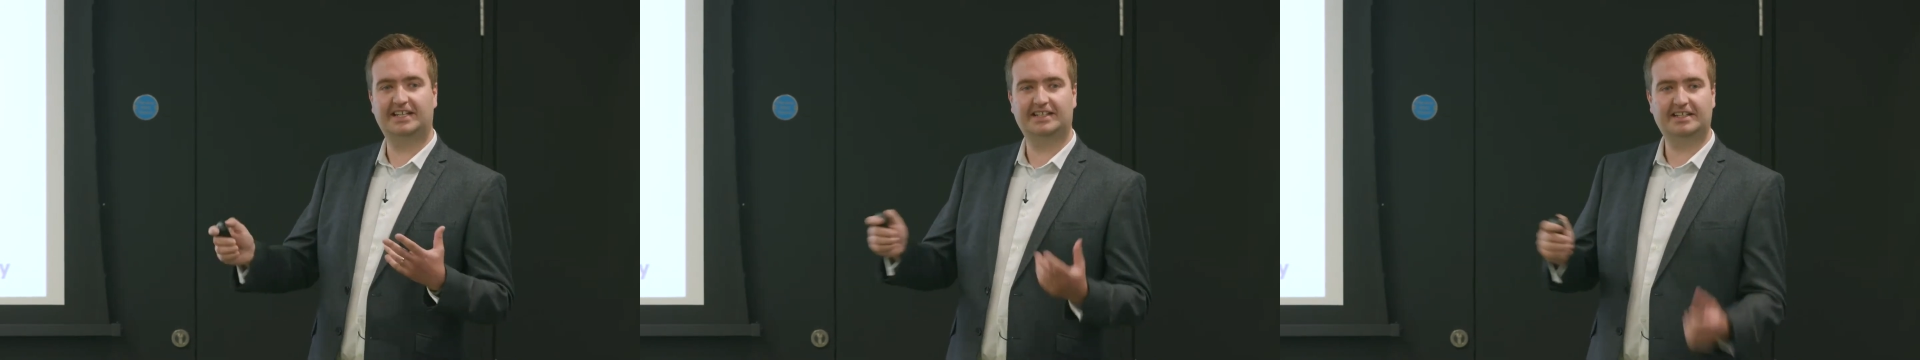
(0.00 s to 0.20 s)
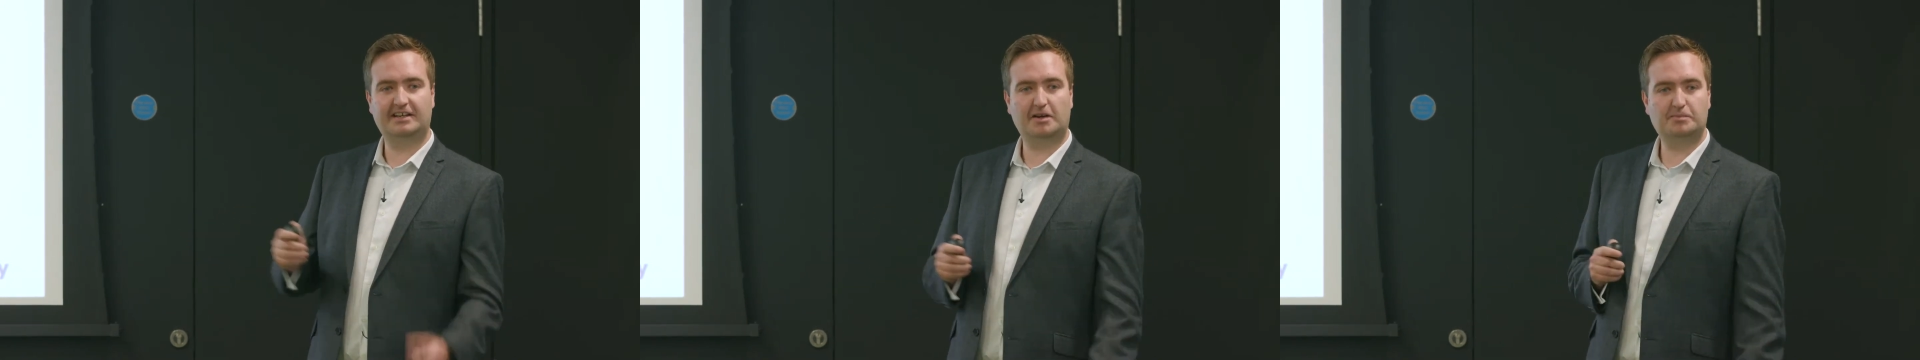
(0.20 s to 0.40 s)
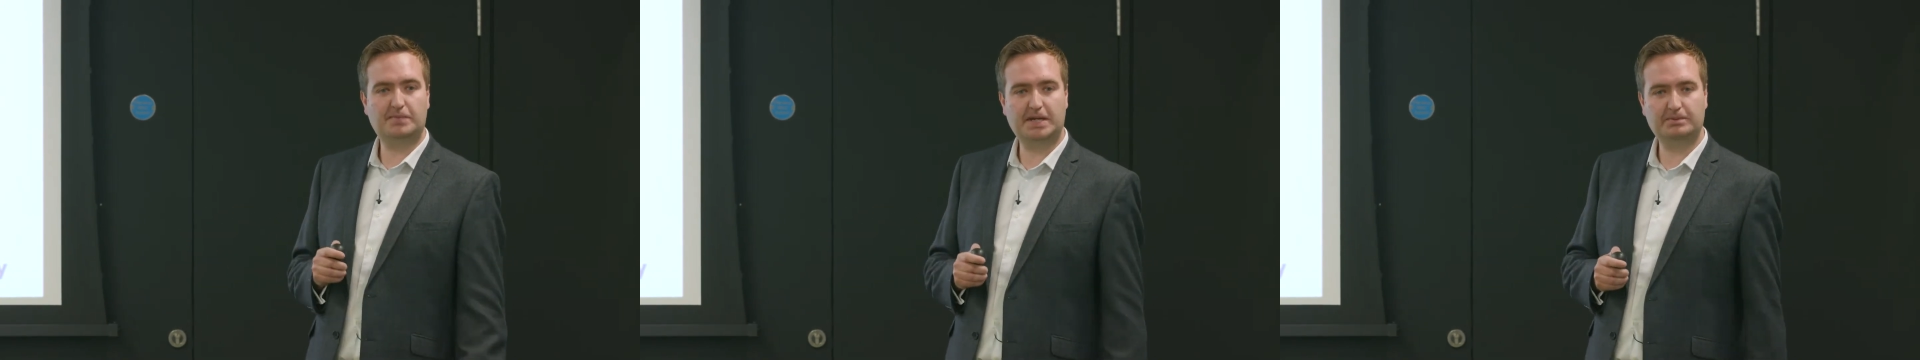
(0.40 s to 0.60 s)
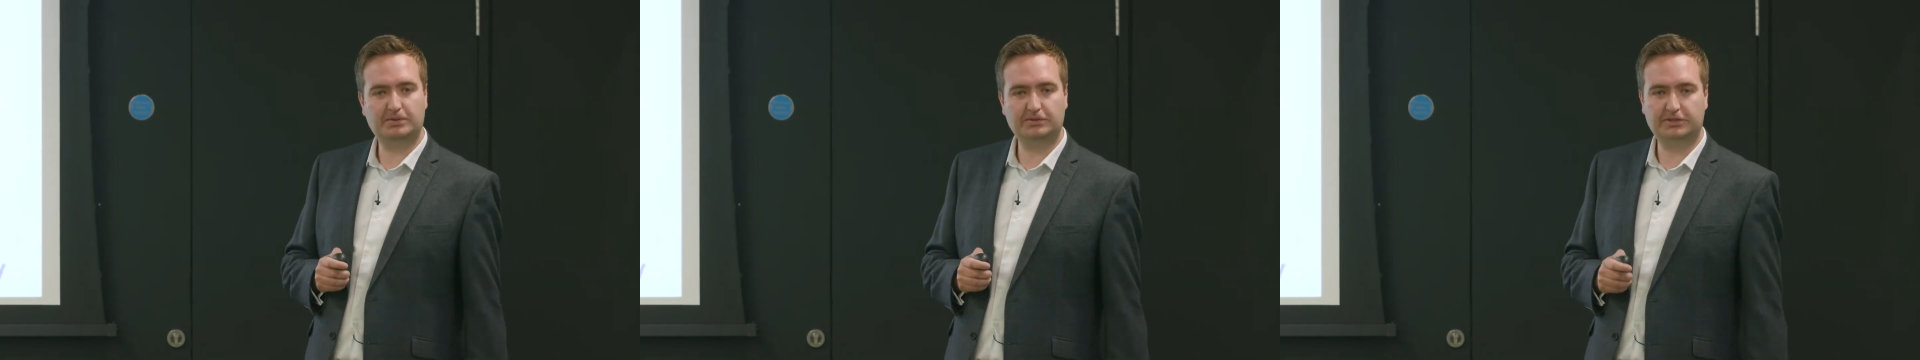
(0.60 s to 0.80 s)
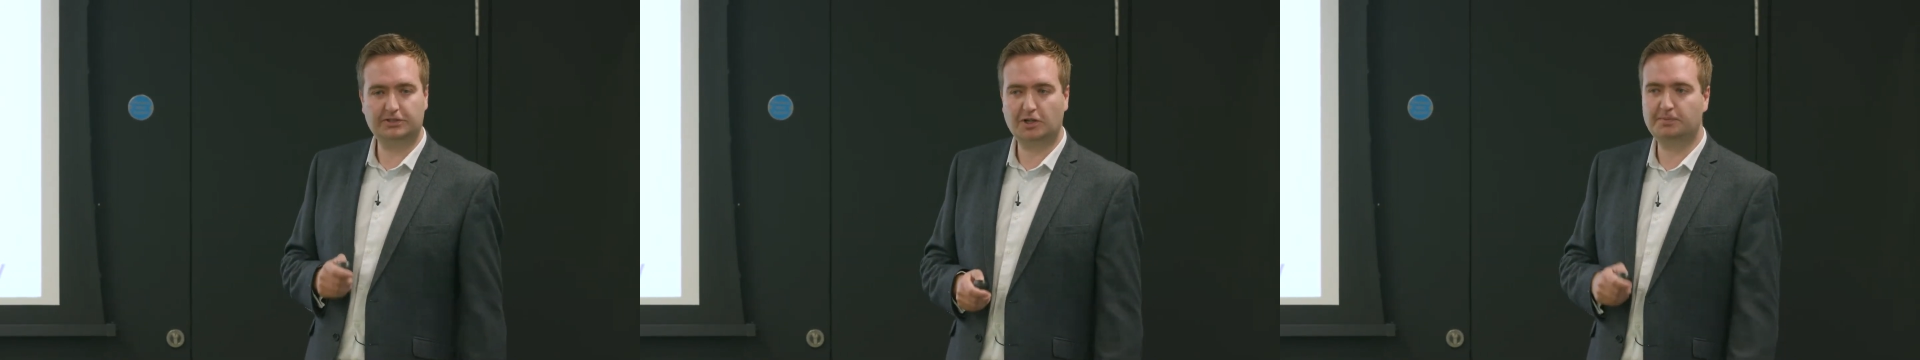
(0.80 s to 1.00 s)
there are people
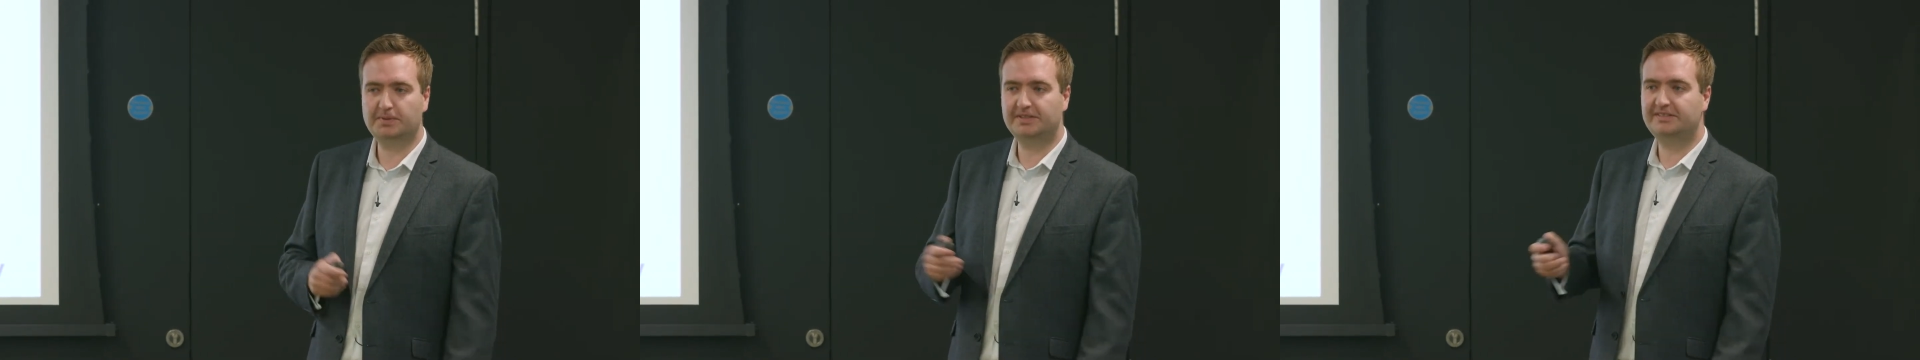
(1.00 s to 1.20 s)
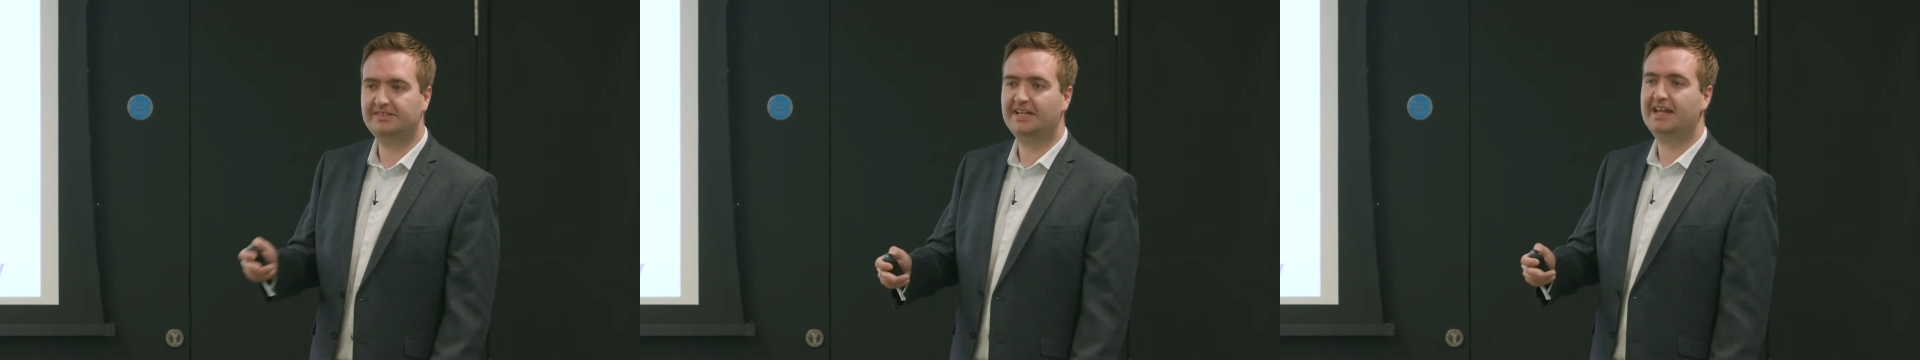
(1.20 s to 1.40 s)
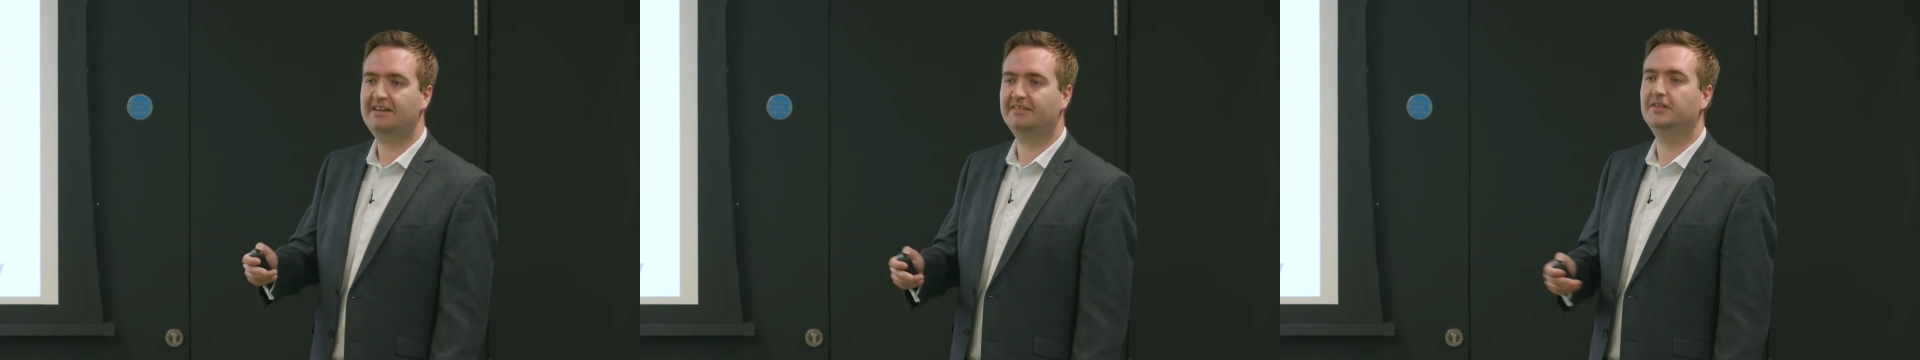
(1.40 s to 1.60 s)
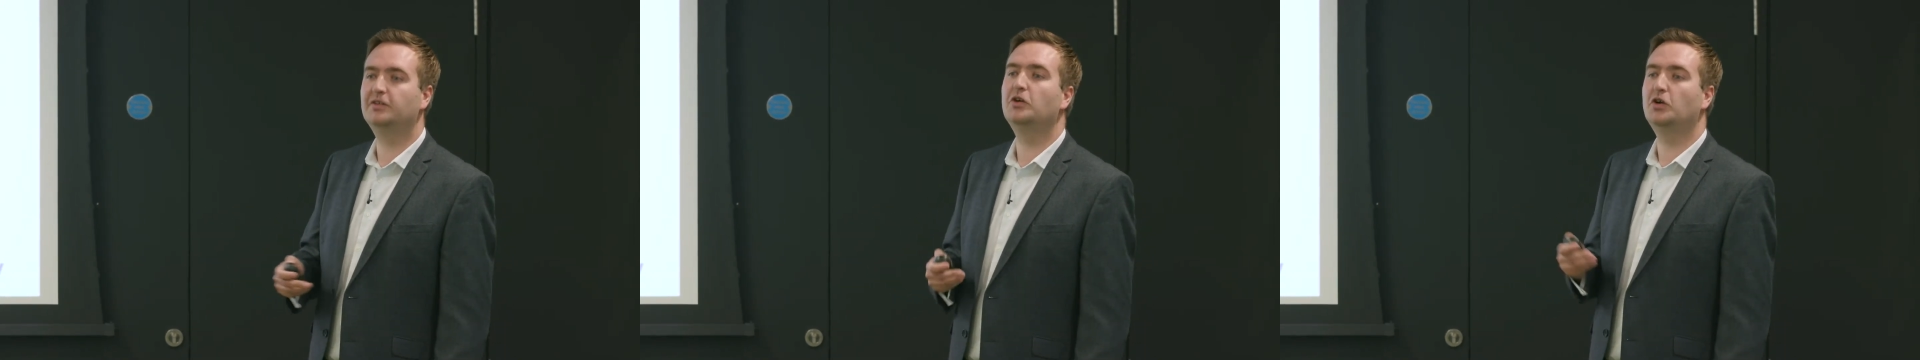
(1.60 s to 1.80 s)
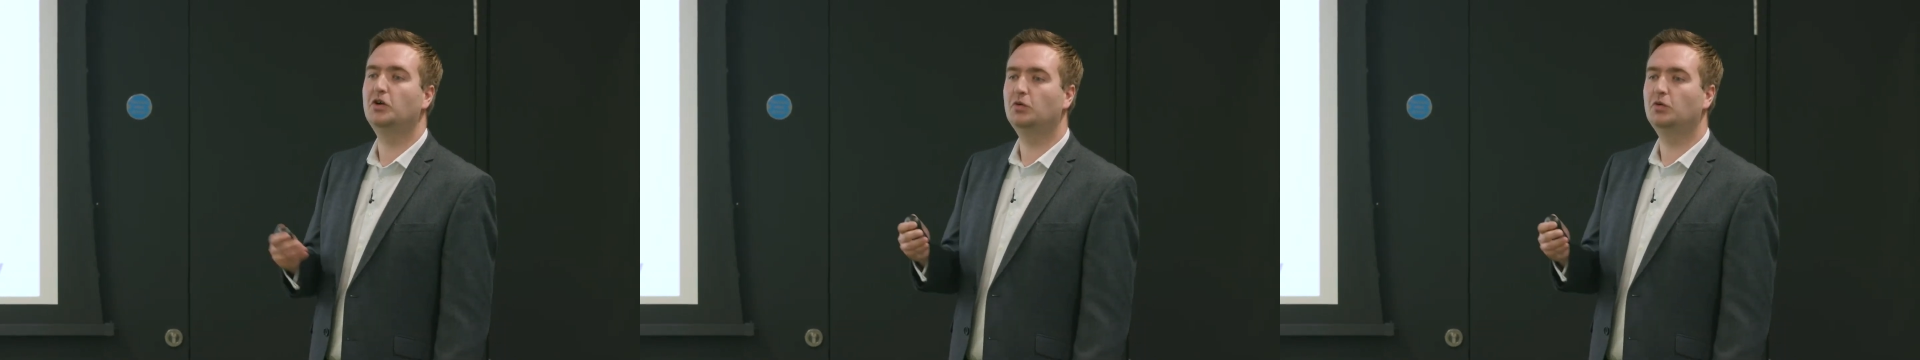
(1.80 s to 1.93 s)
stopping sharing